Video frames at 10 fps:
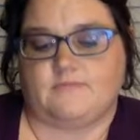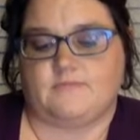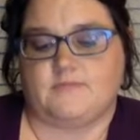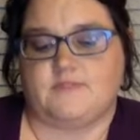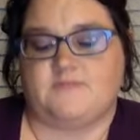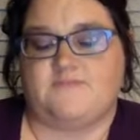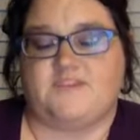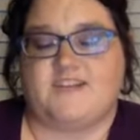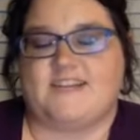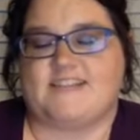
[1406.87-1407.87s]
some
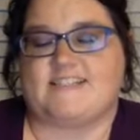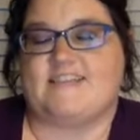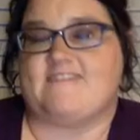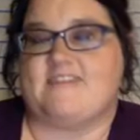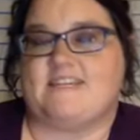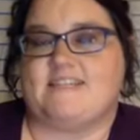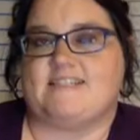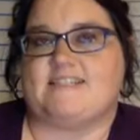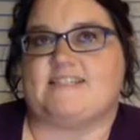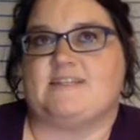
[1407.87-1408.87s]
fun
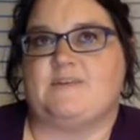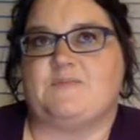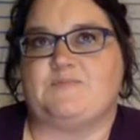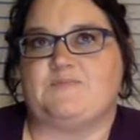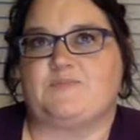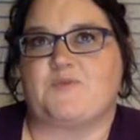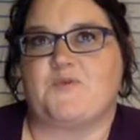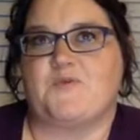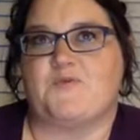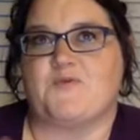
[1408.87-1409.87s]
activities.
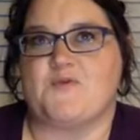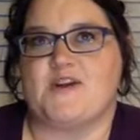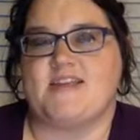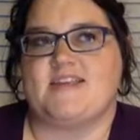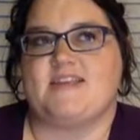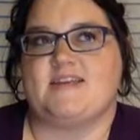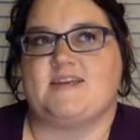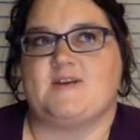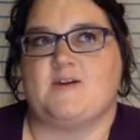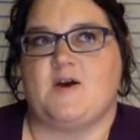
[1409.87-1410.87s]
One
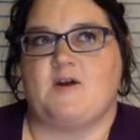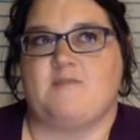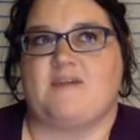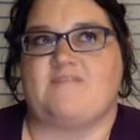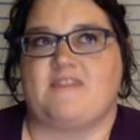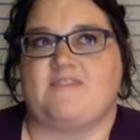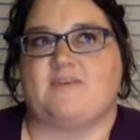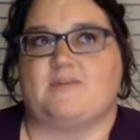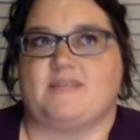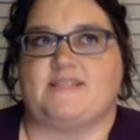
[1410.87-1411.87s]
of my
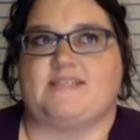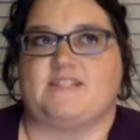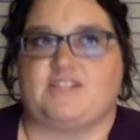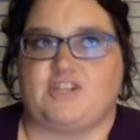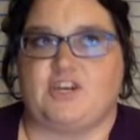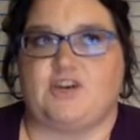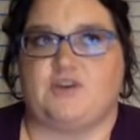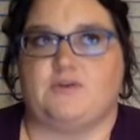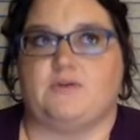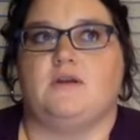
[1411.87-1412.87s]
favorite places to
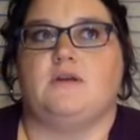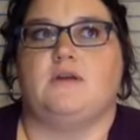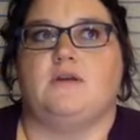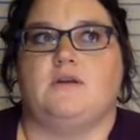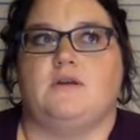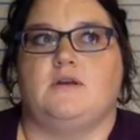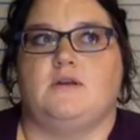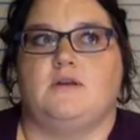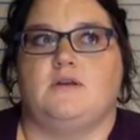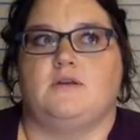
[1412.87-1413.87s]
go
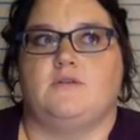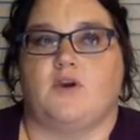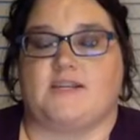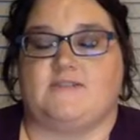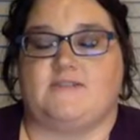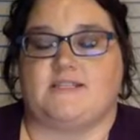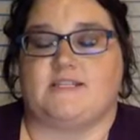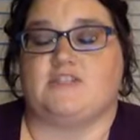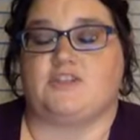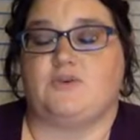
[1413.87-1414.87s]
for activities
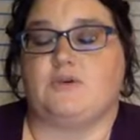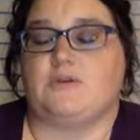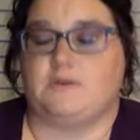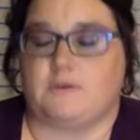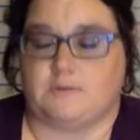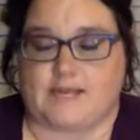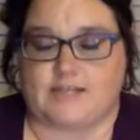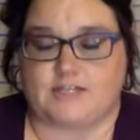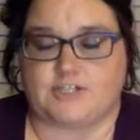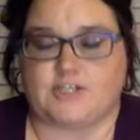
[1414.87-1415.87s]
is Kualoa
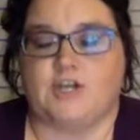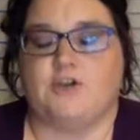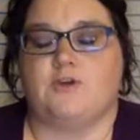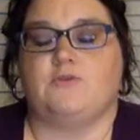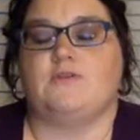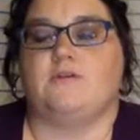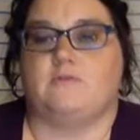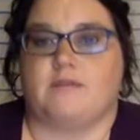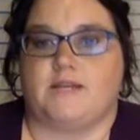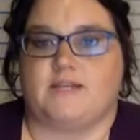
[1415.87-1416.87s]
Ranch. Kualoa
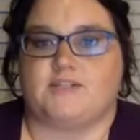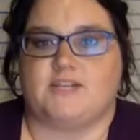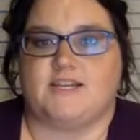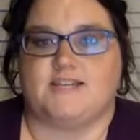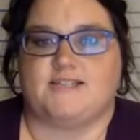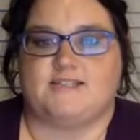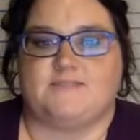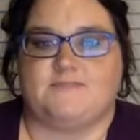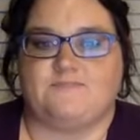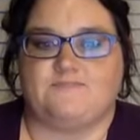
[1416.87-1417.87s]
Ranch is
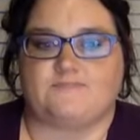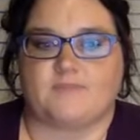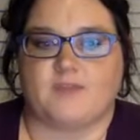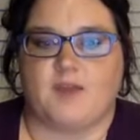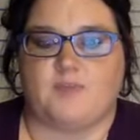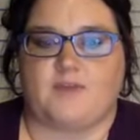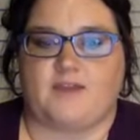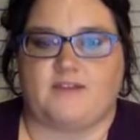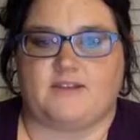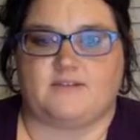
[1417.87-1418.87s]
a
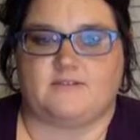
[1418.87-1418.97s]
private